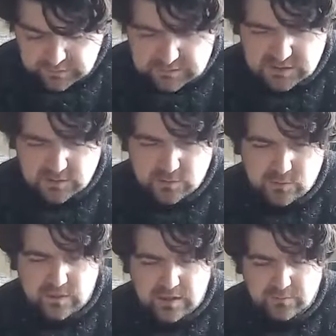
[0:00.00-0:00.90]

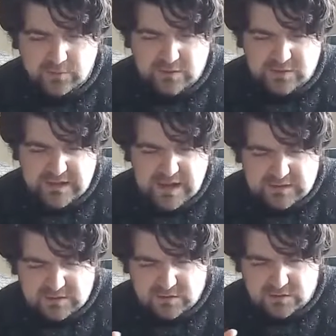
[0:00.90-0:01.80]
So, and those
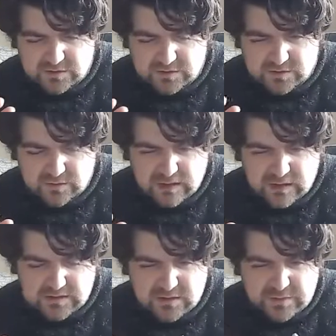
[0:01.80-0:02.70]
gas turn,
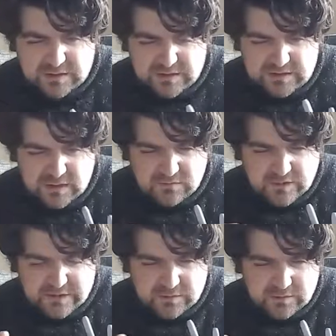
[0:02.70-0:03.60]
as they're being
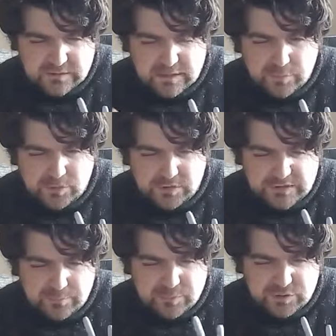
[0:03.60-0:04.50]
accelerated, they
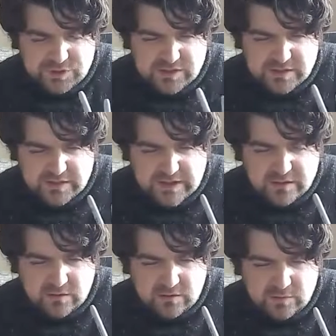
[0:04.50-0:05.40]
get bunched
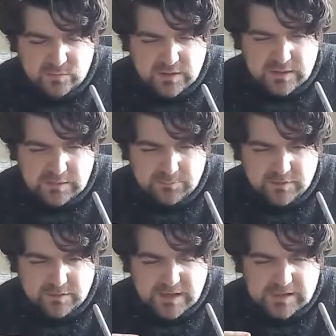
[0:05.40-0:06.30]
together into
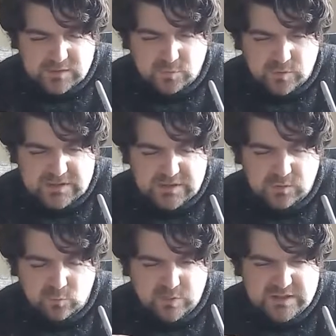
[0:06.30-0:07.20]
gas
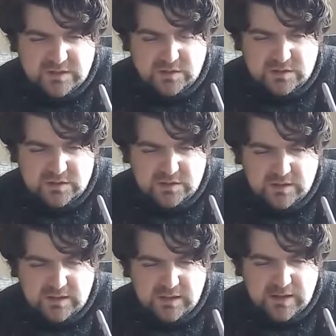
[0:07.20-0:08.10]
whiskers.
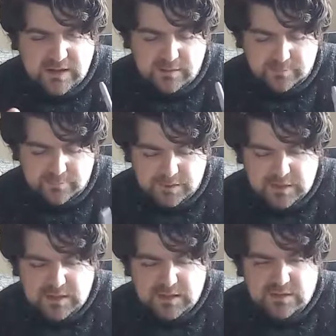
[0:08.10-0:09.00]

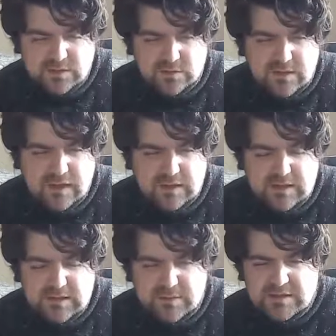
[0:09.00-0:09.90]
So
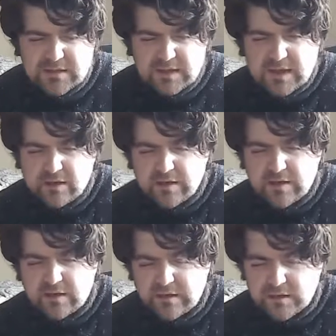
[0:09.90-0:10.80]
that's basically how that
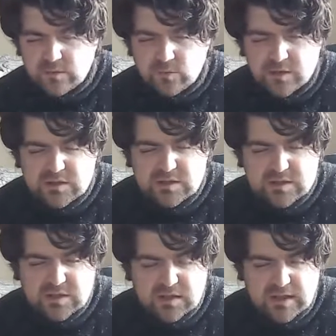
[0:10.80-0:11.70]
idea
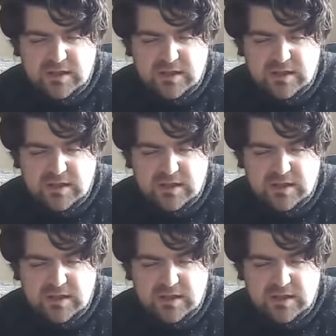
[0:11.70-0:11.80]
works.